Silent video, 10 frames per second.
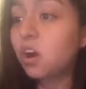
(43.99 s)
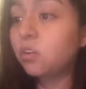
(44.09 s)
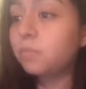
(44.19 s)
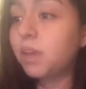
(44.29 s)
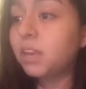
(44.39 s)

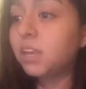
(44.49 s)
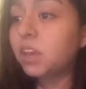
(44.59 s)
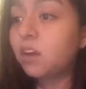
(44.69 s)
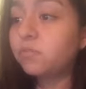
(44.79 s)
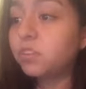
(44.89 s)
on
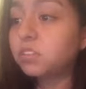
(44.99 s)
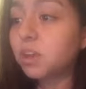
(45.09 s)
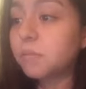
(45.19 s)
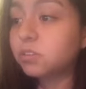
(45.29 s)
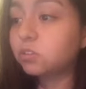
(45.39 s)
many of the
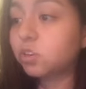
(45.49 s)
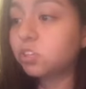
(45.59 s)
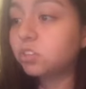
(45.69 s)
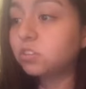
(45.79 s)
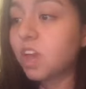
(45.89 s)
same
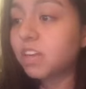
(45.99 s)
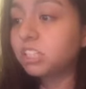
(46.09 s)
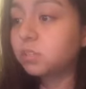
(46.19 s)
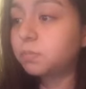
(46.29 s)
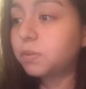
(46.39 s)
structures
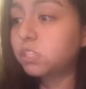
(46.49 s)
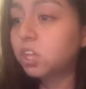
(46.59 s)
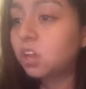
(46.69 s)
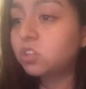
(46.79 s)
as speech,